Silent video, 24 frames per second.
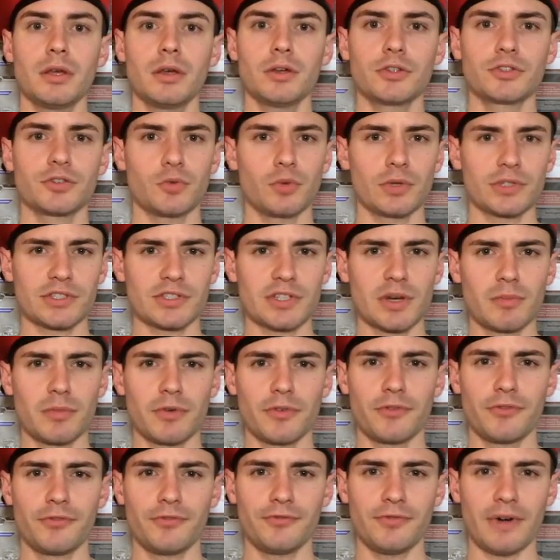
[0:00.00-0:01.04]
So what's
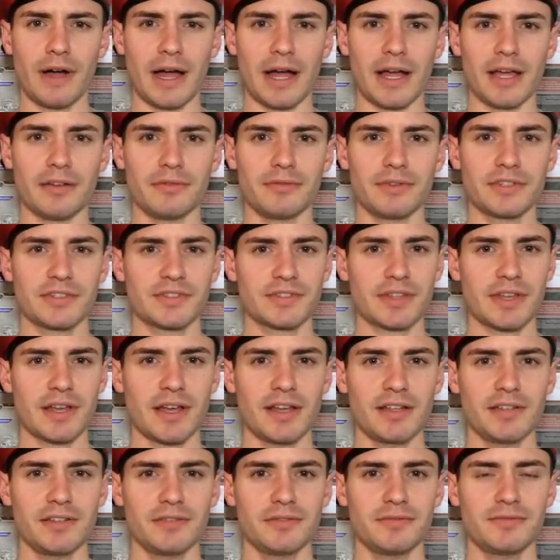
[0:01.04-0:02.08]
number five? It's
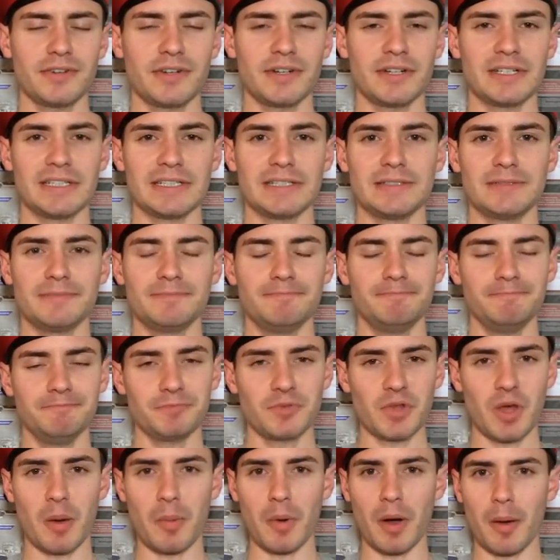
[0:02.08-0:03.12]
kind of a
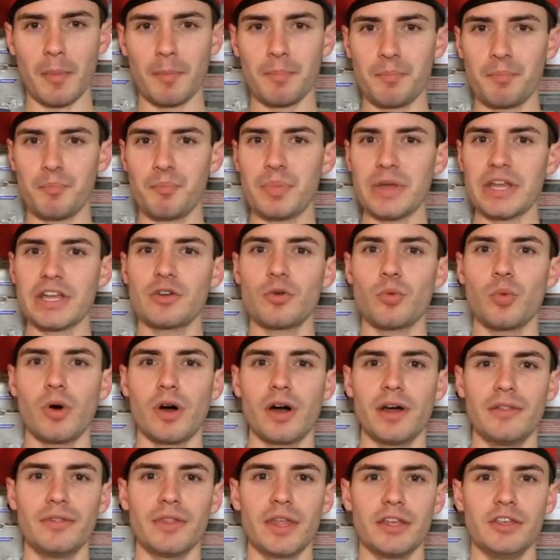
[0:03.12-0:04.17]
big
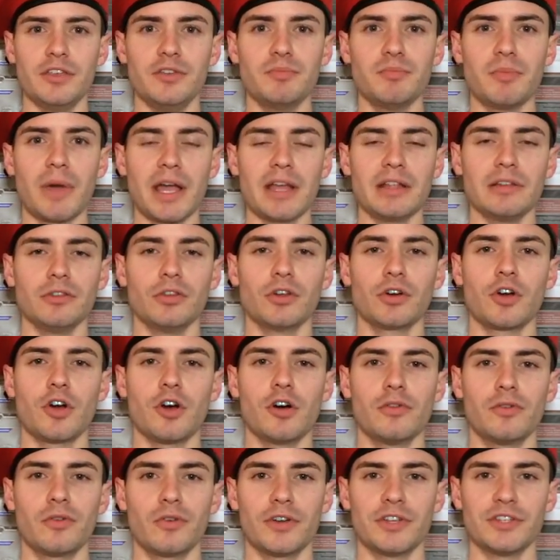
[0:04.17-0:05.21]
one that you might look
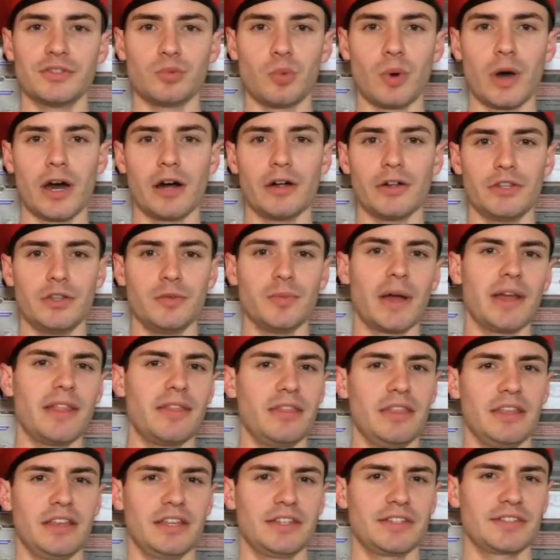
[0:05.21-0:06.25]
over as well, and you might
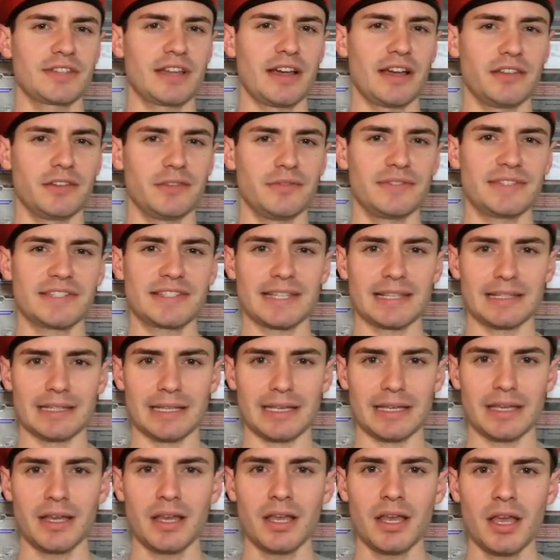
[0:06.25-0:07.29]
think it's kind of
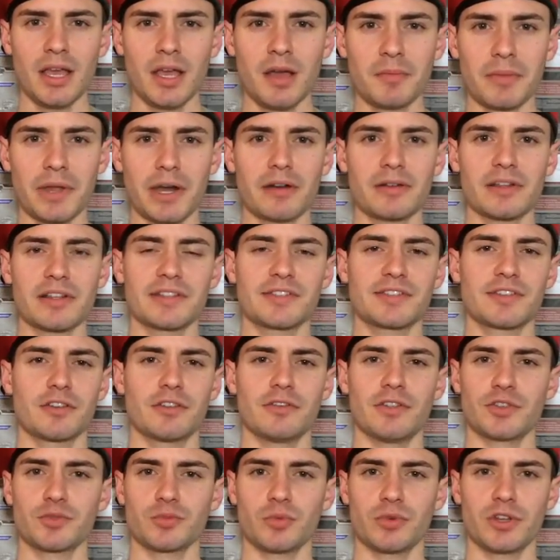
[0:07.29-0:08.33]
silly, but I'd
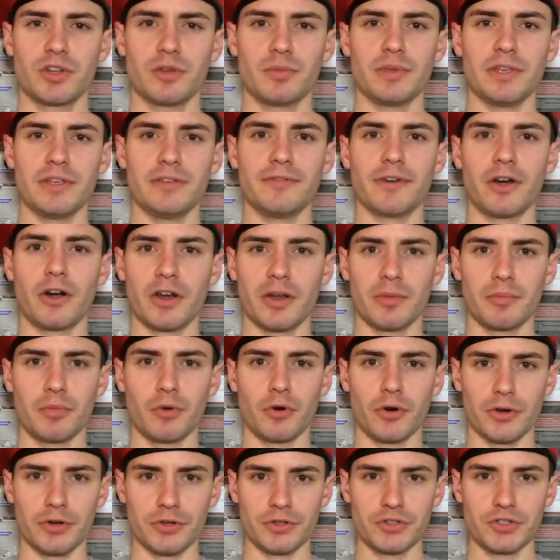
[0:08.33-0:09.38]
consider this one to be very
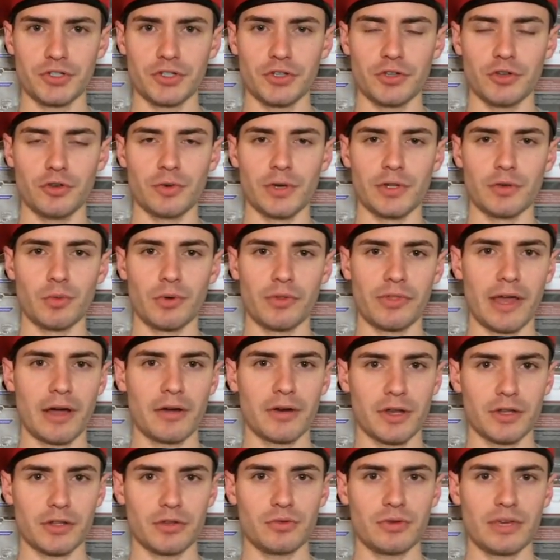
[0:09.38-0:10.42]
important too, and
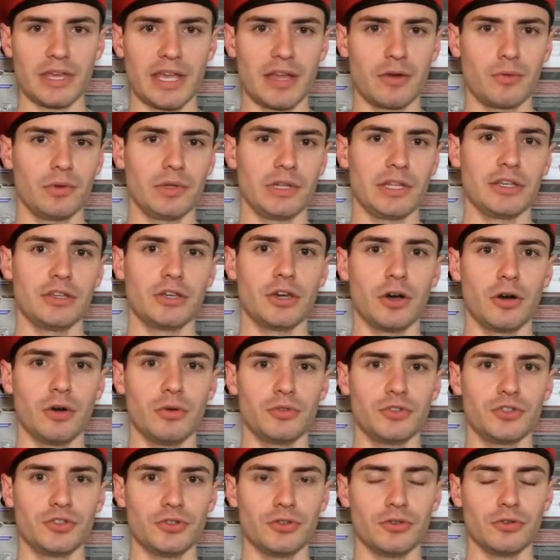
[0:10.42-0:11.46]
without it, you can't really
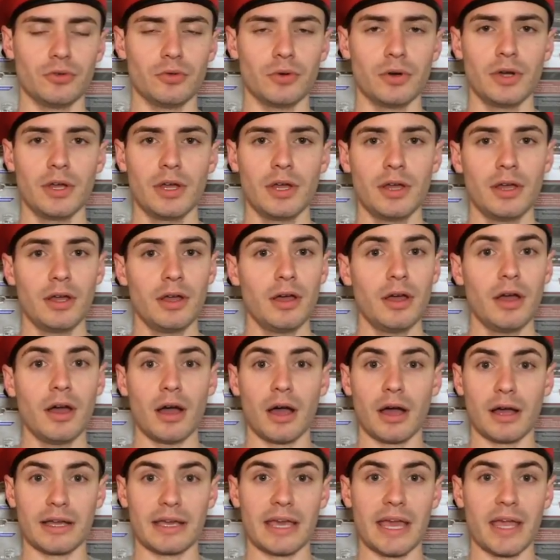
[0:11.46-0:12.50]
go to
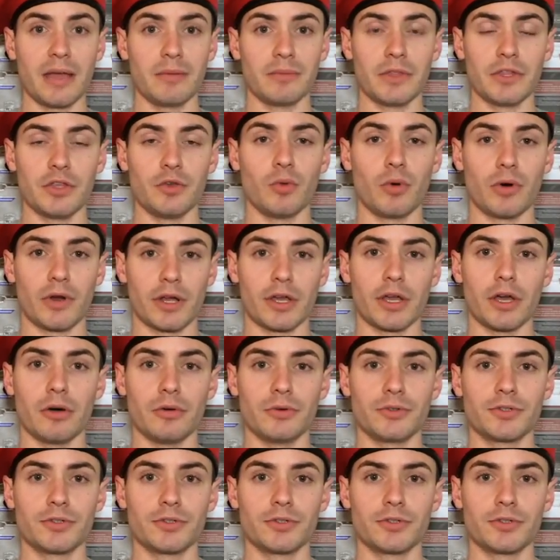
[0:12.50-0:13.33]
a game that you want to go